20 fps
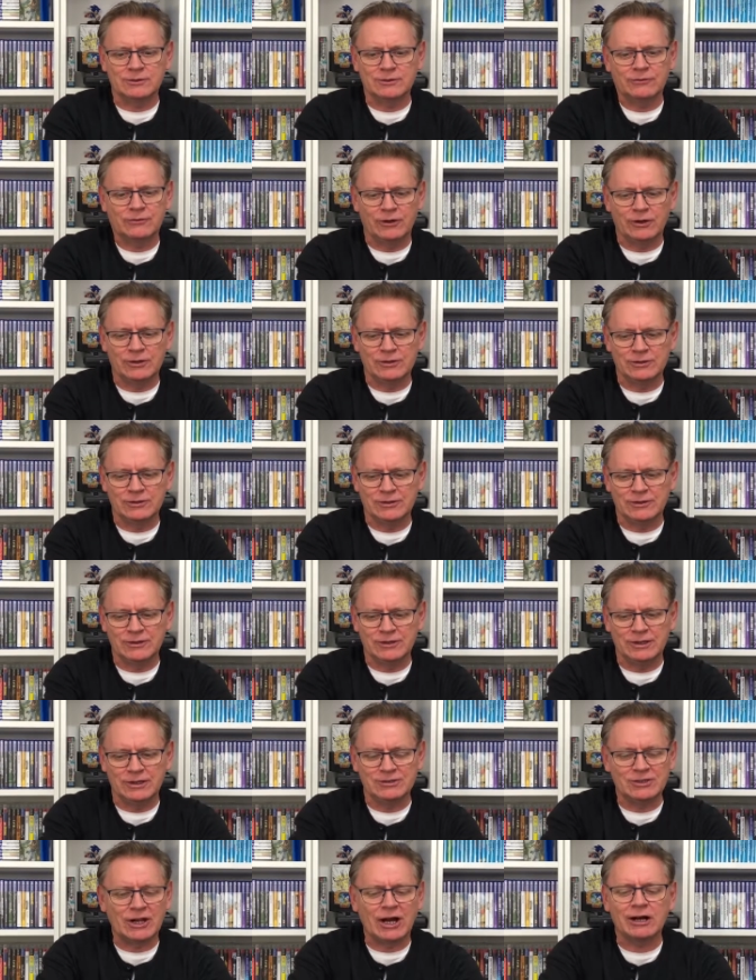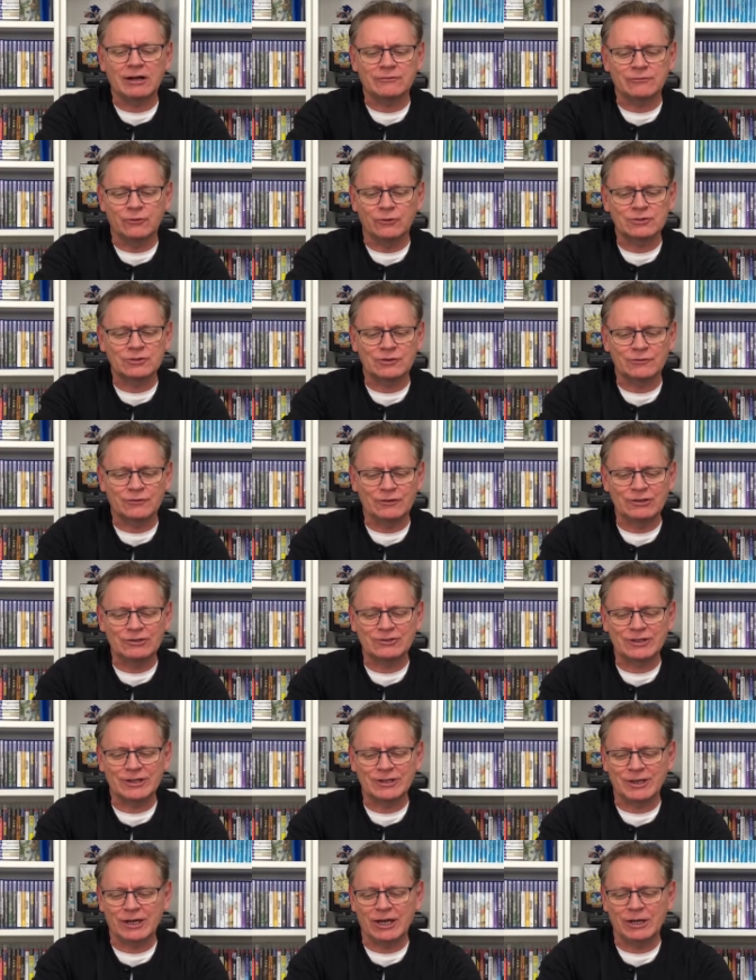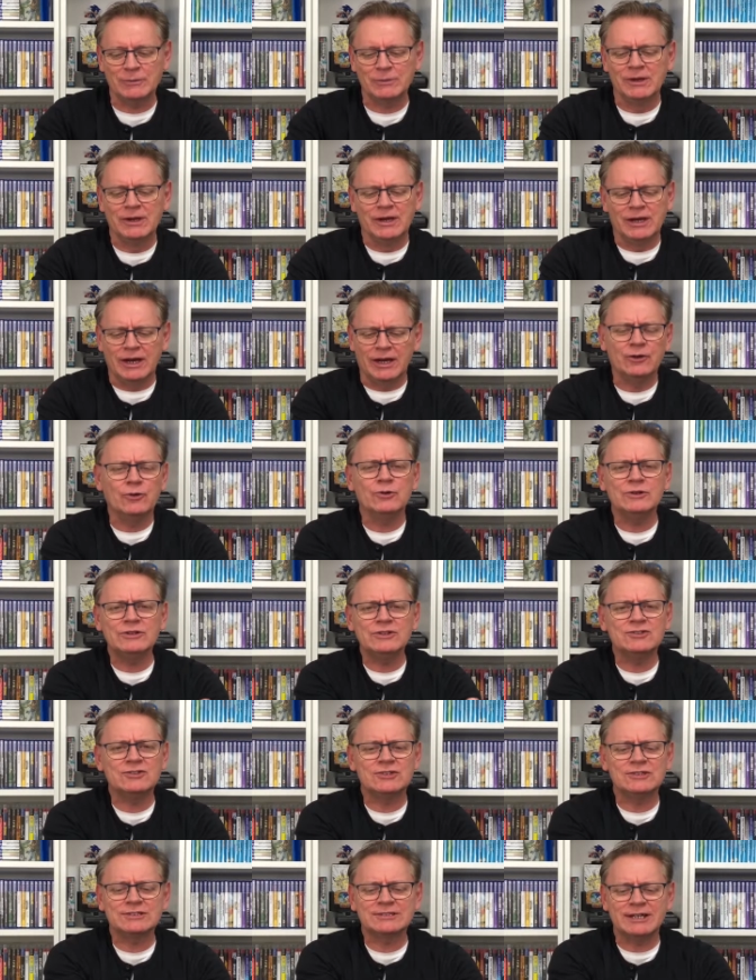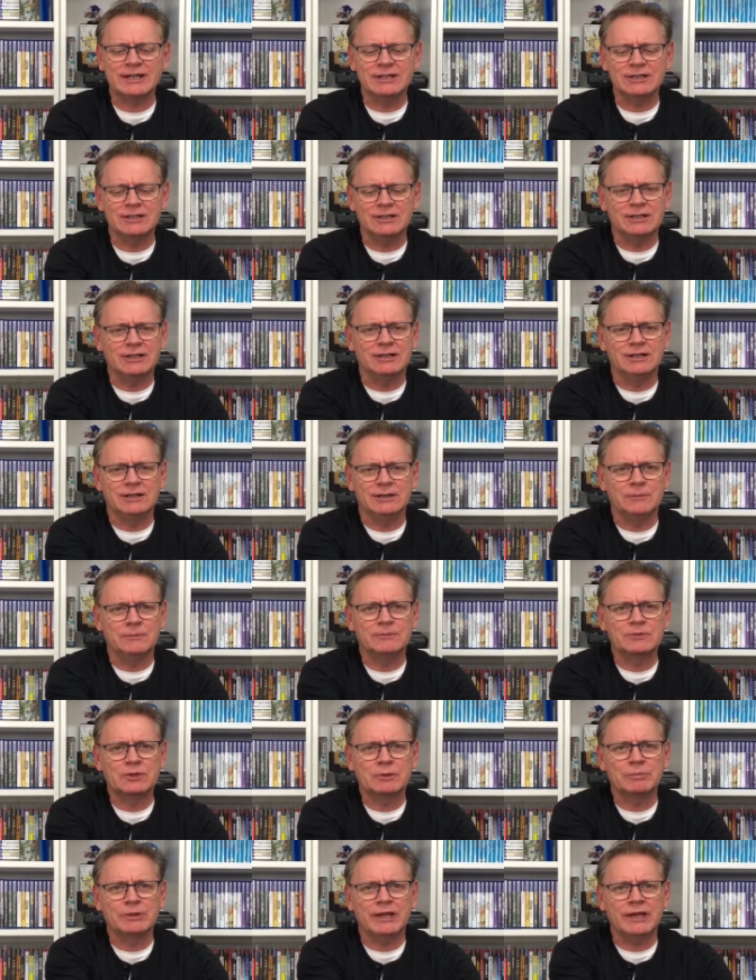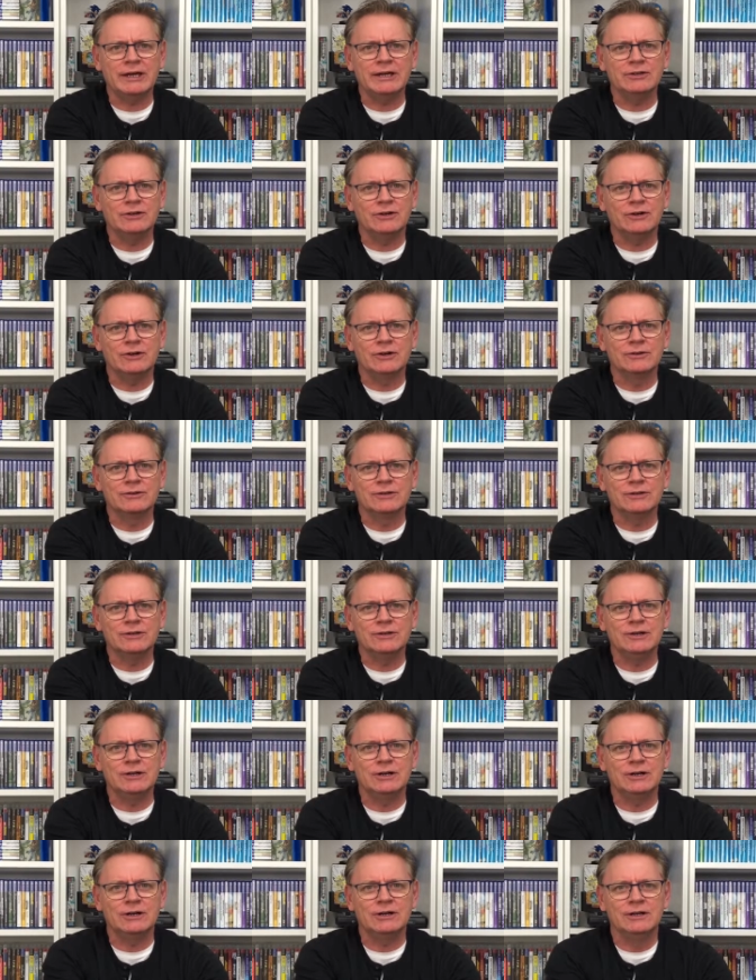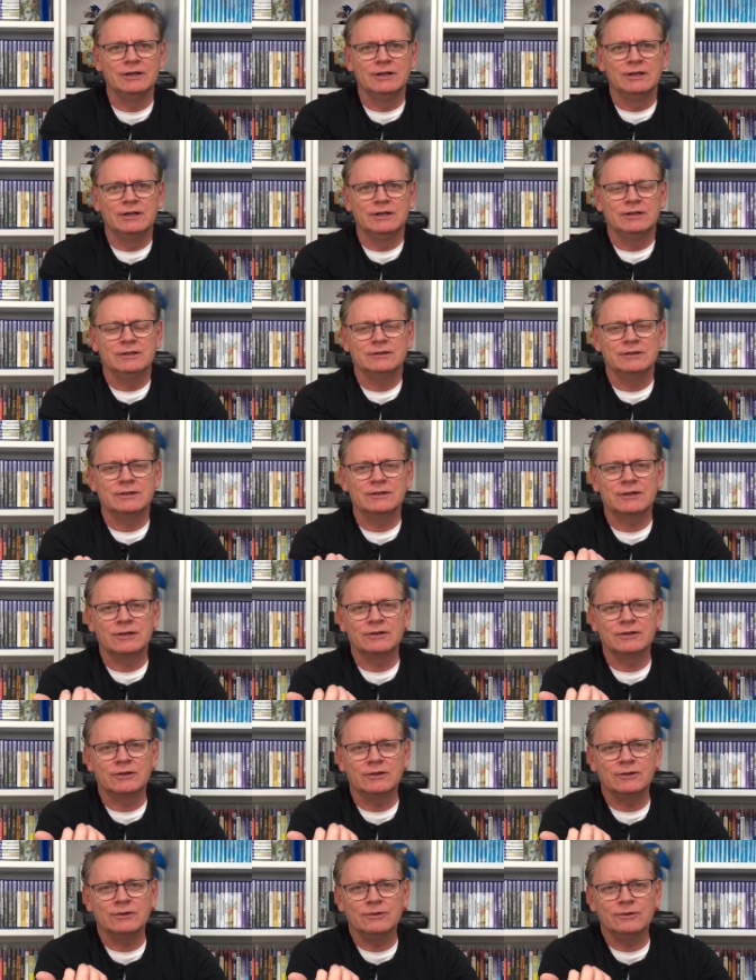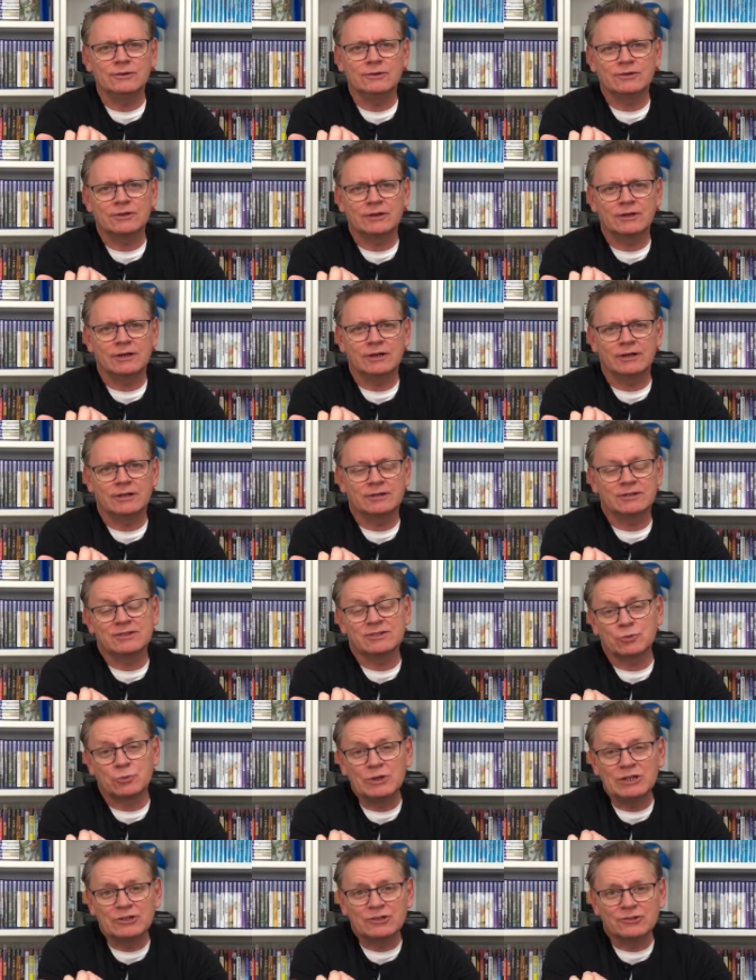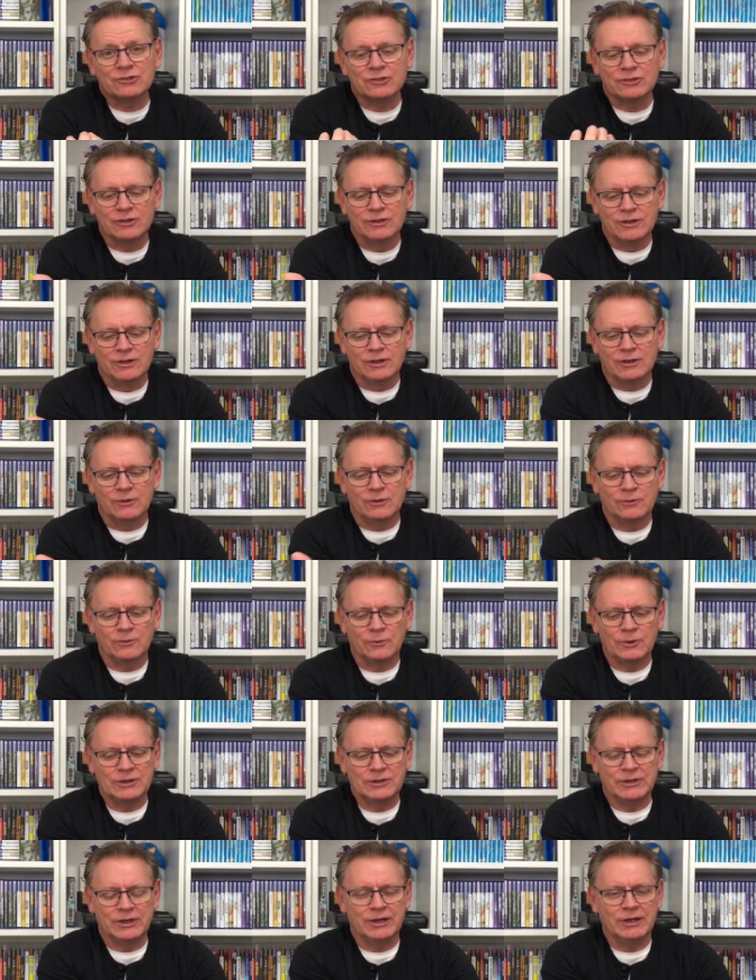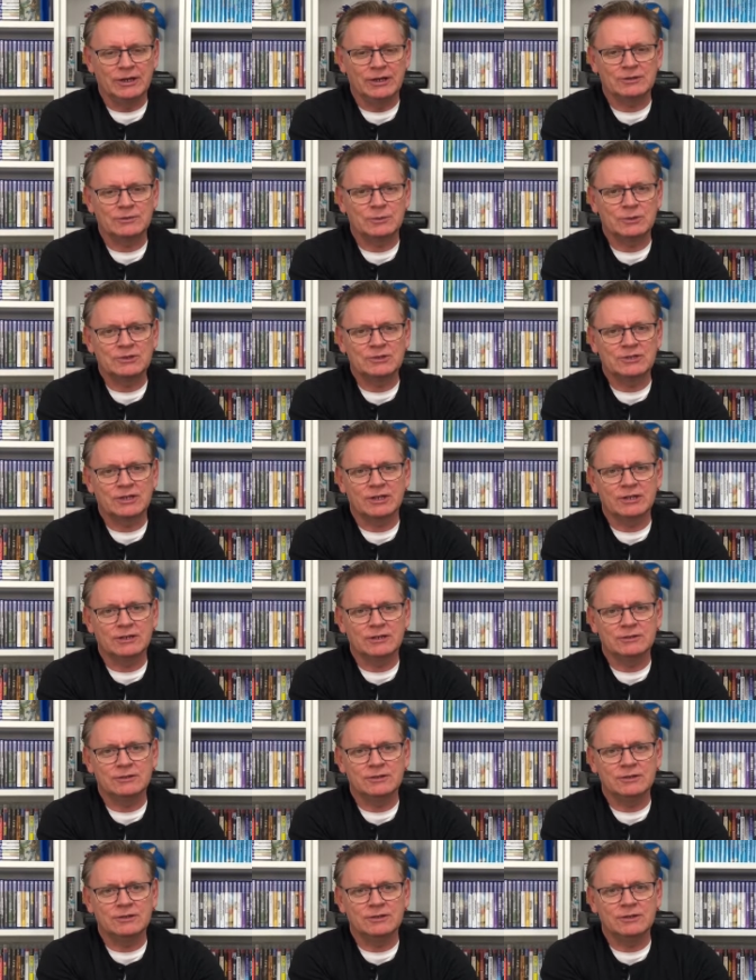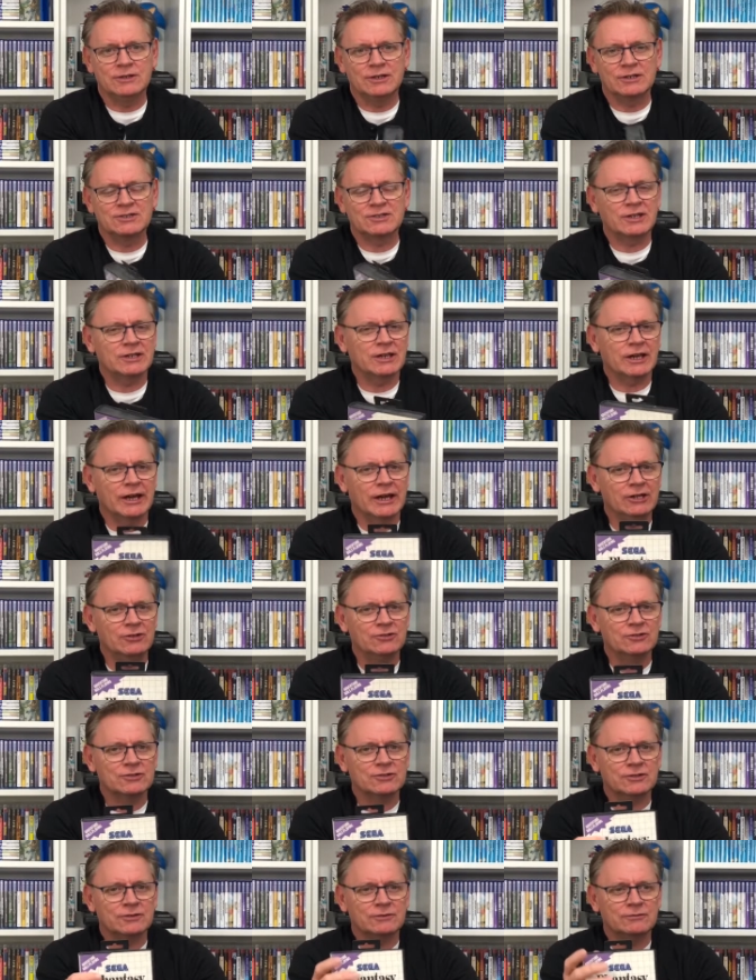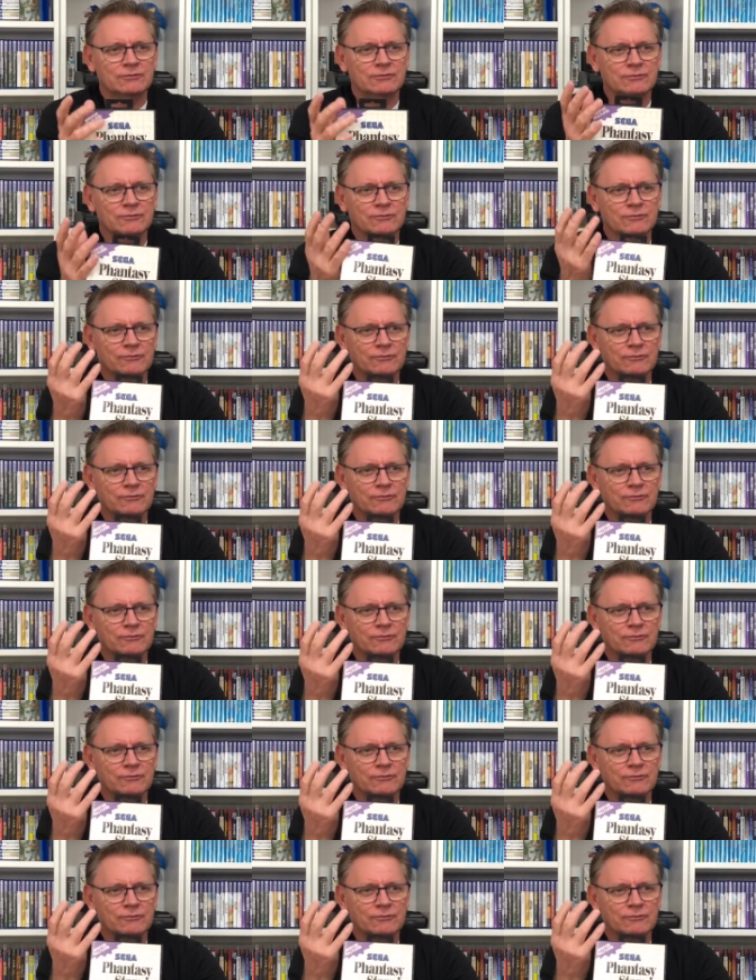find the Dark Force to finish that game. And all these years later, to play it on the Nintendo Switch, when Sega did the Sega Ages and,